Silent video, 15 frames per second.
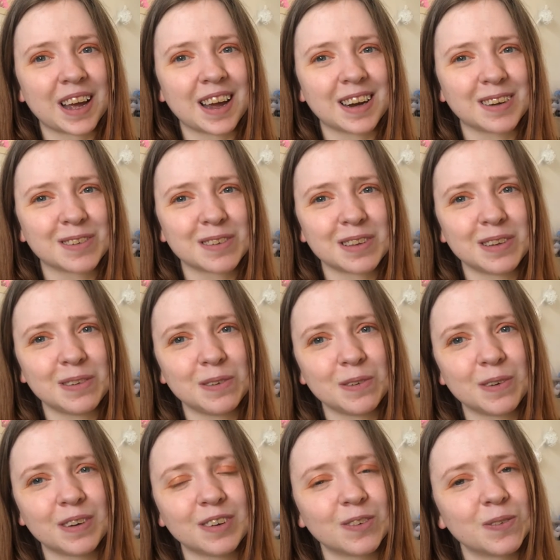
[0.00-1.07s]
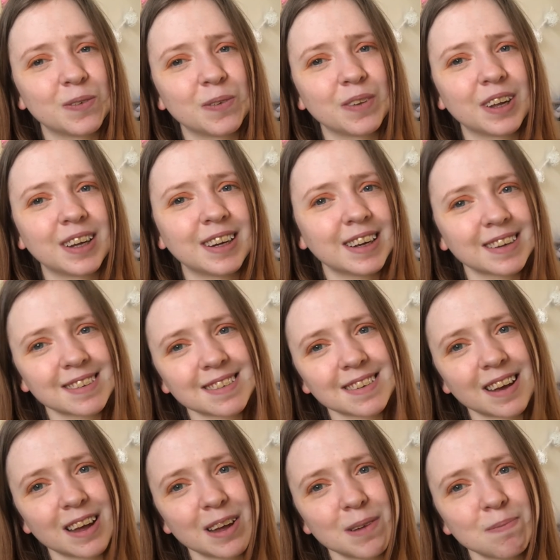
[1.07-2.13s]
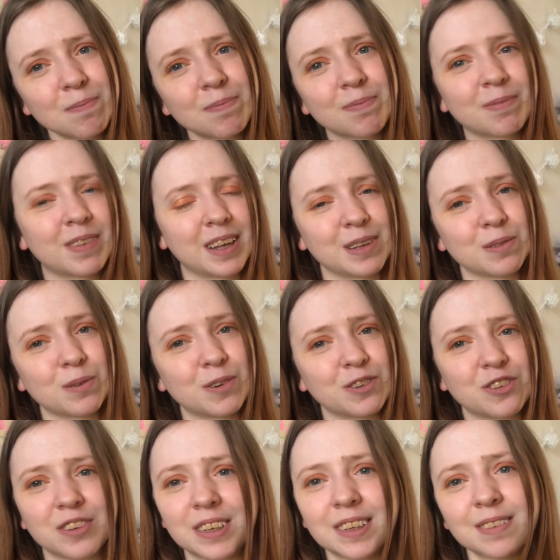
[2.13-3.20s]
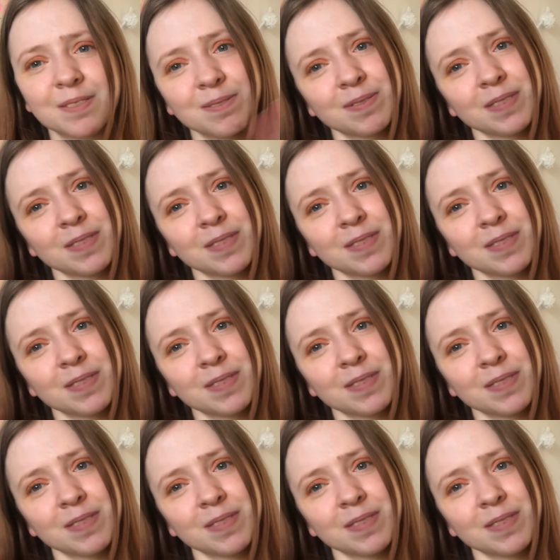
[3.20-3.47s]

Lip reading: I'll see you all next time. Thanks for watching.